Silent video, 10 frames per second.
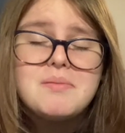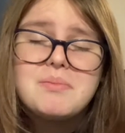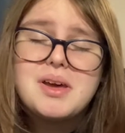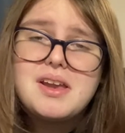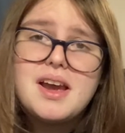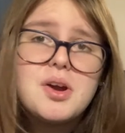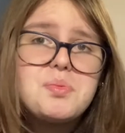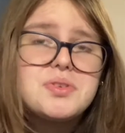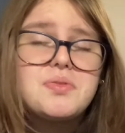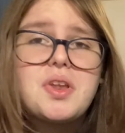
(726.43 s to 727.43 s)
But I hope
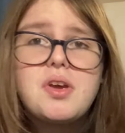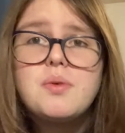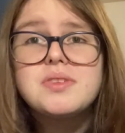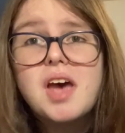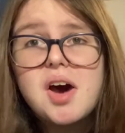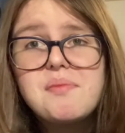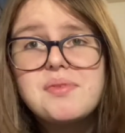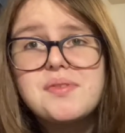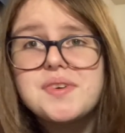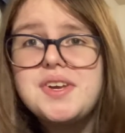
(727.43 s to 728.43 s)
this video was
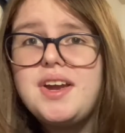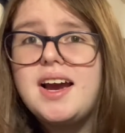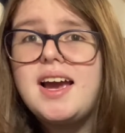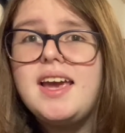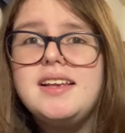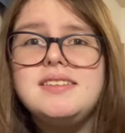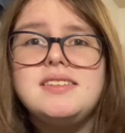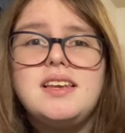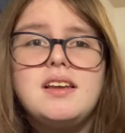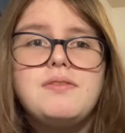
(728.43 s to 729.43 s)
helpful for you
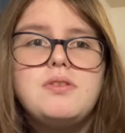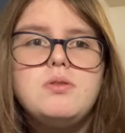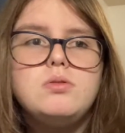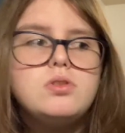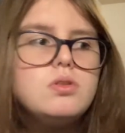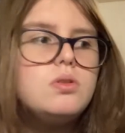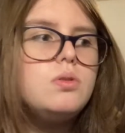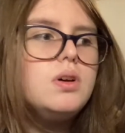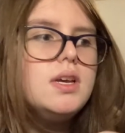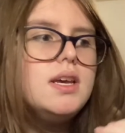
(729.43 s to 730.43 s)
guys. If you
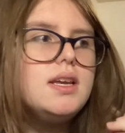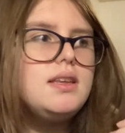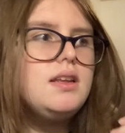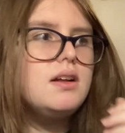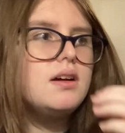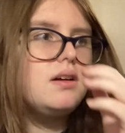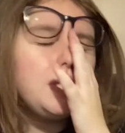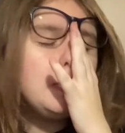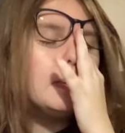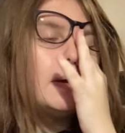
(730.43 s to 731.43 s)
do need a
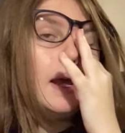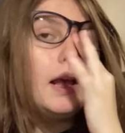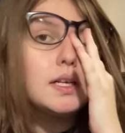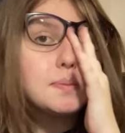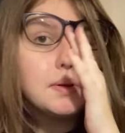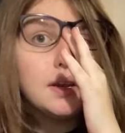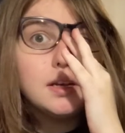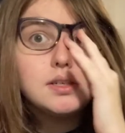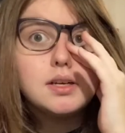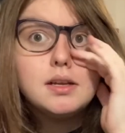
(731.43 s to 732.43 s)
deeper
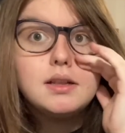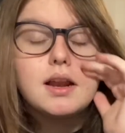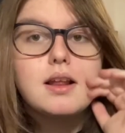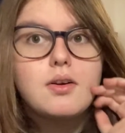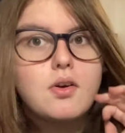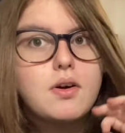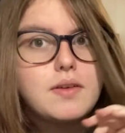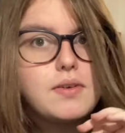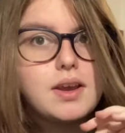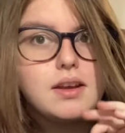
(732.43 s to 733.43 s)
explanation that I don't know
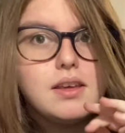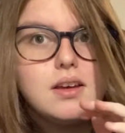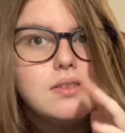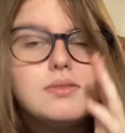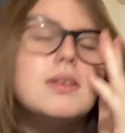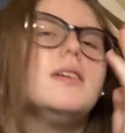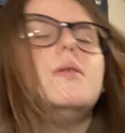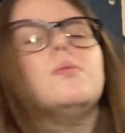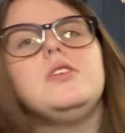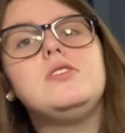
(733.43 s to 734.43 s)
if I could give,
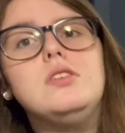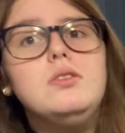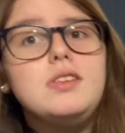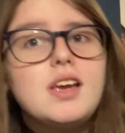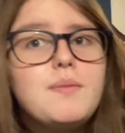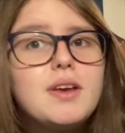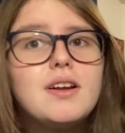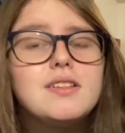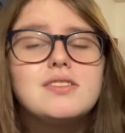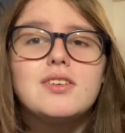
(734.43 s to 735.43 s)
please do DM me
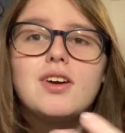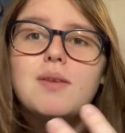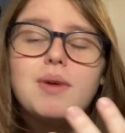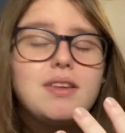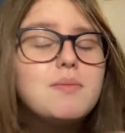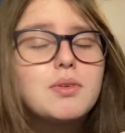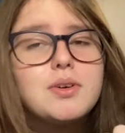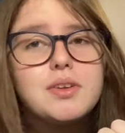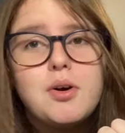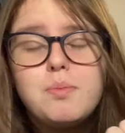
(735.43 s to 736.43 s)
on Instagram. My DMs are
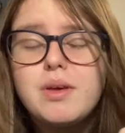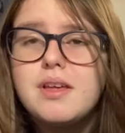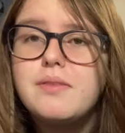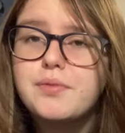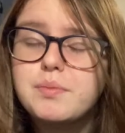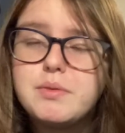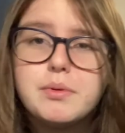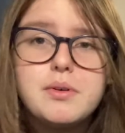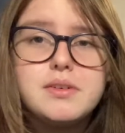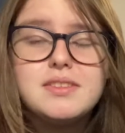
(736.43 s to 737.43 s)
always open for
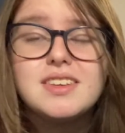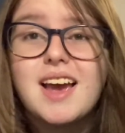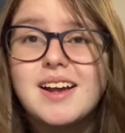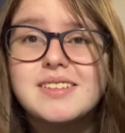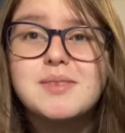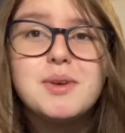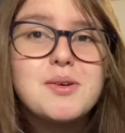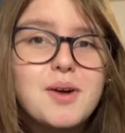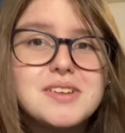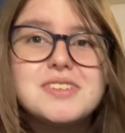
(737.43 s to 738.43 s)
people to ask me
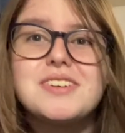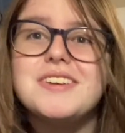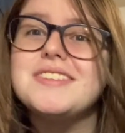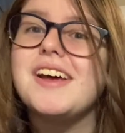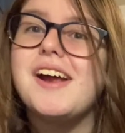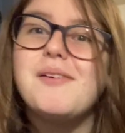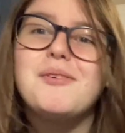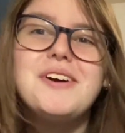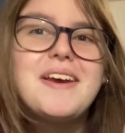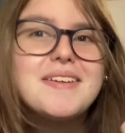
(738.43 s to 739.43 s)
questions, and I
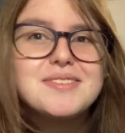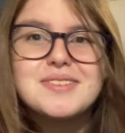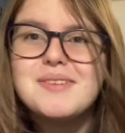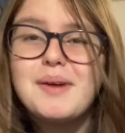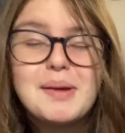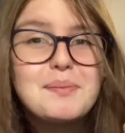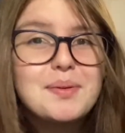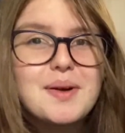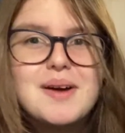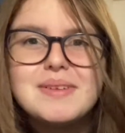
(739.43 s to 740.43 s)
will answer them, I
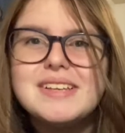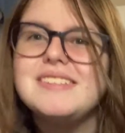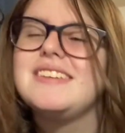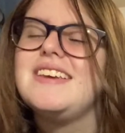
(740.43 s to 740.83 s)
promise.